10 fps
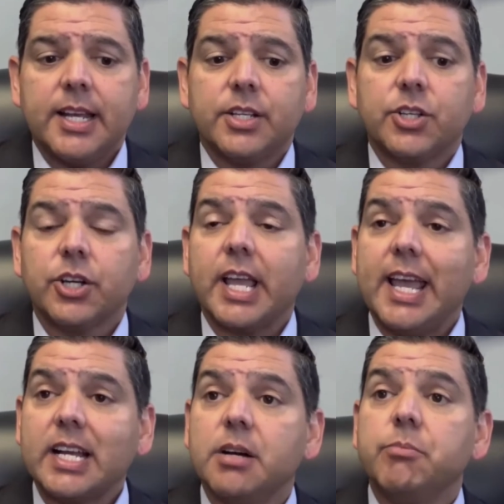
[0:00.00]
yet it
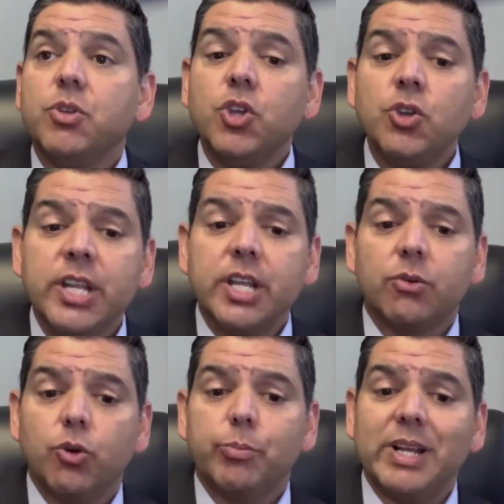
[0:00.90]
took a
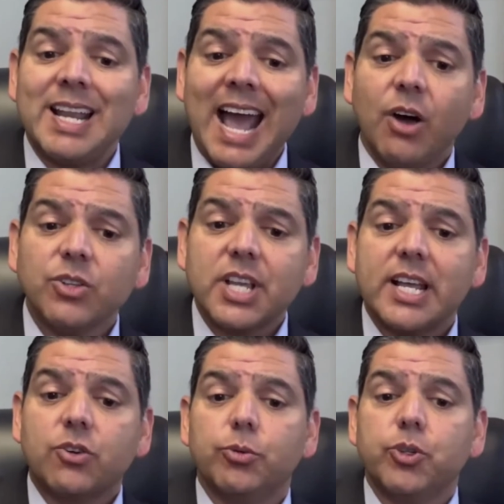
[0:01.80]
community group, an
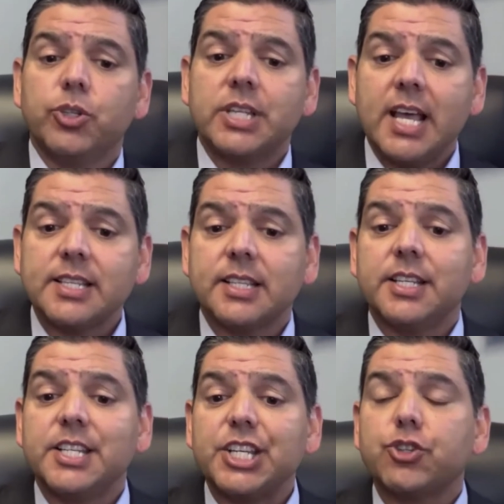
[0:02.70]
outside group, to
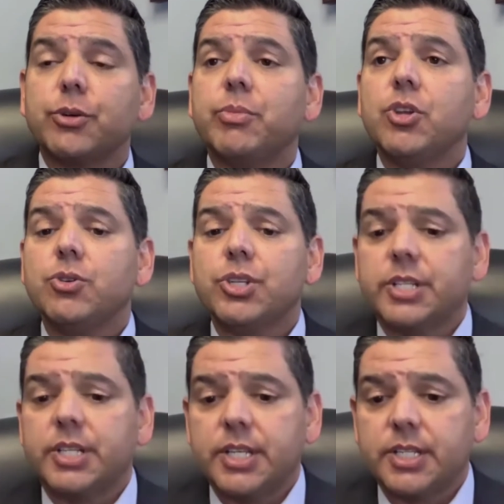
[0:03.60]
test the
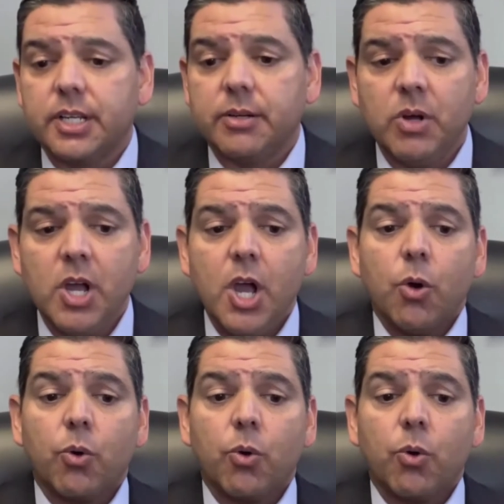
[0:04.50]
distribution system,